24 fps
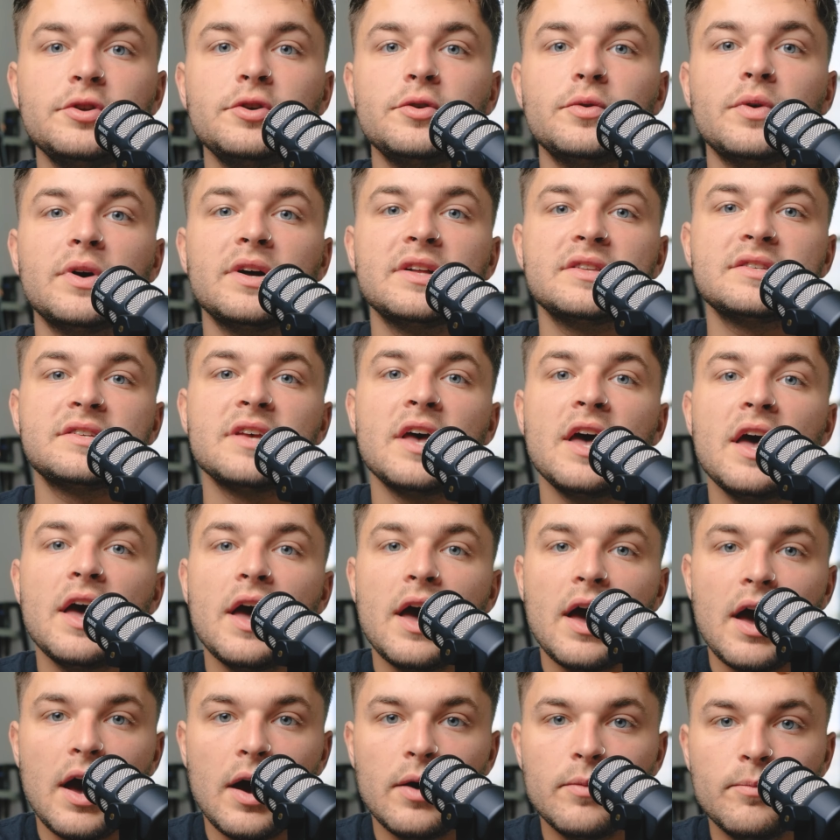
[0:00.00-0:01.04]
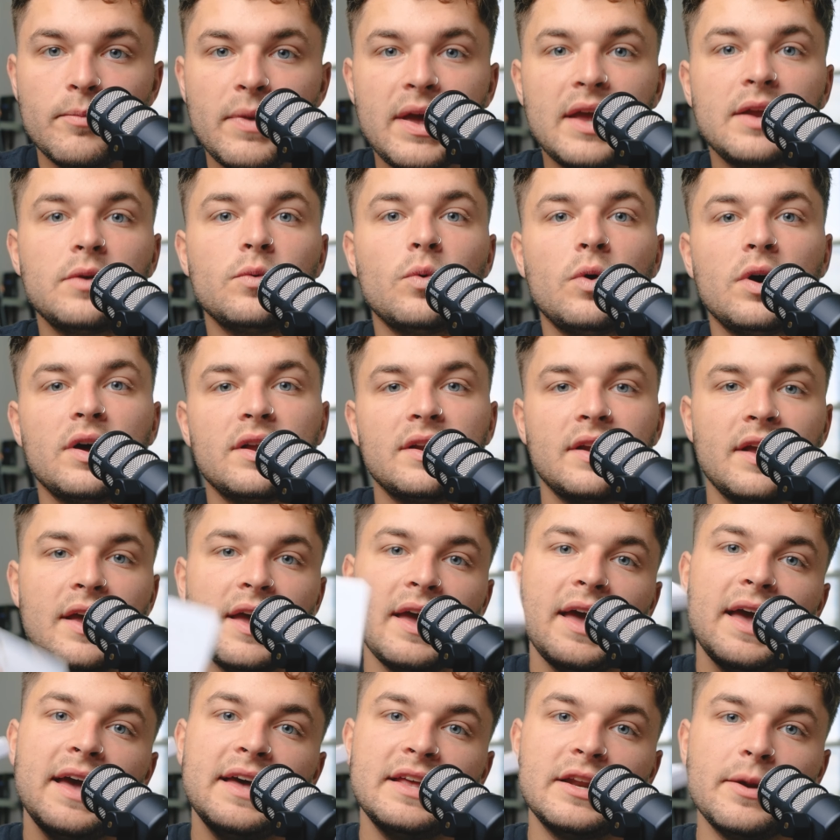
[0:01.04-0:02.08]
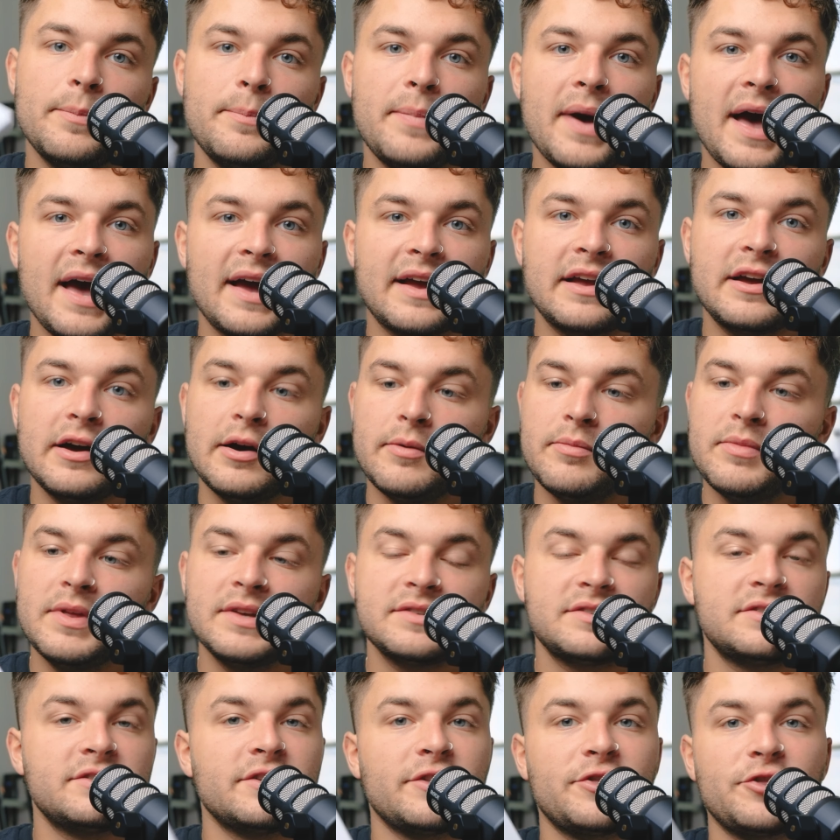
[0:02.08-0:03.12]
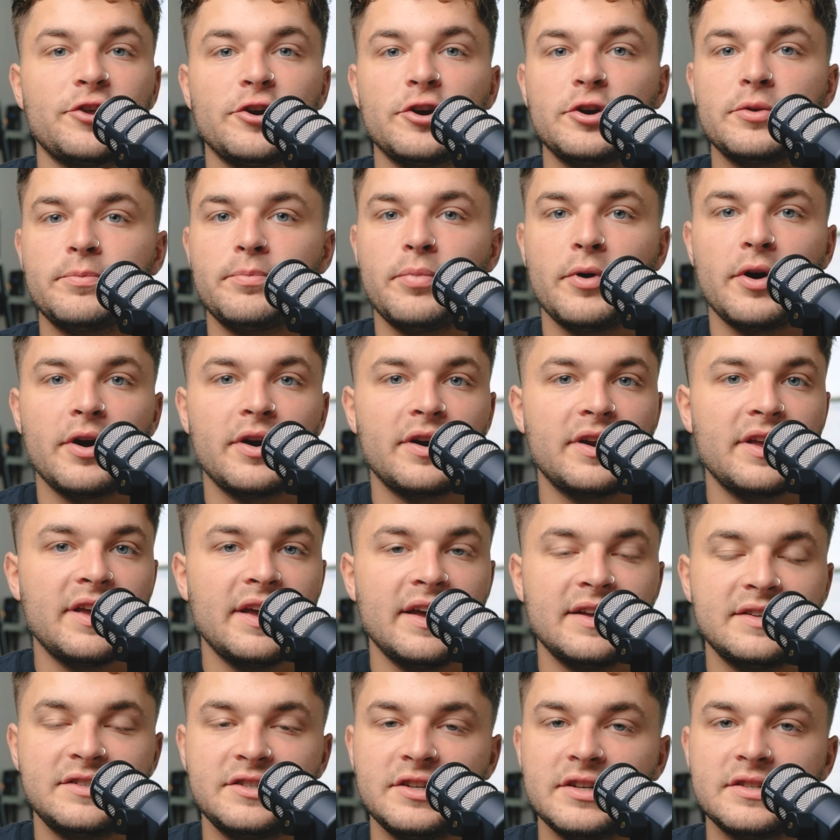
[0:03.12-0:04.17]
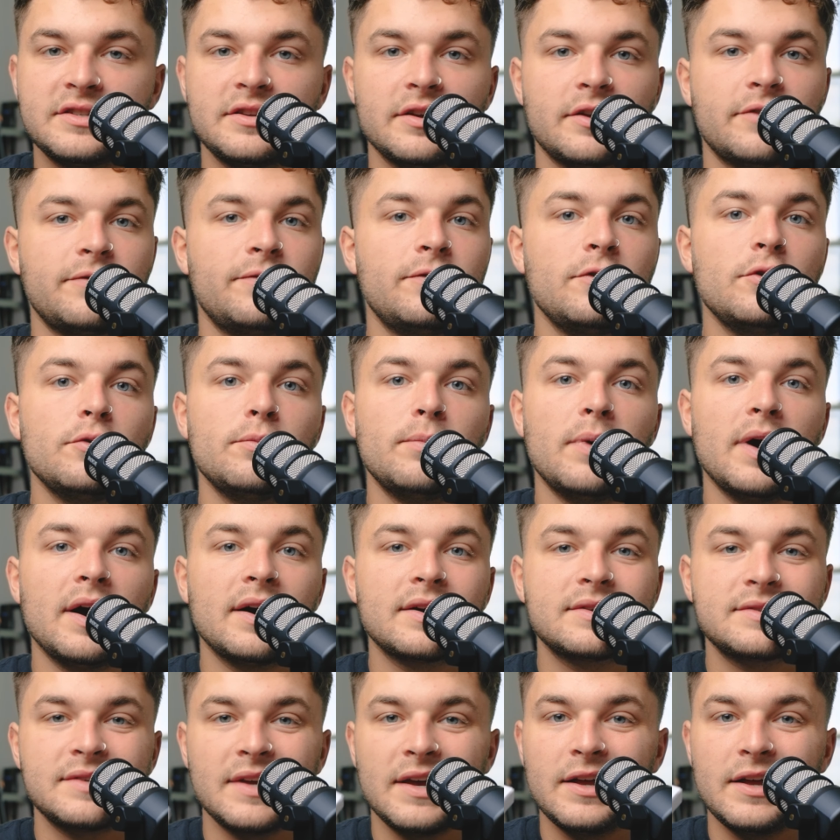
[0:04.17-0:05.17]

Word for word: new ones, a main one and a backup. This is a third party. It's just a few bucks.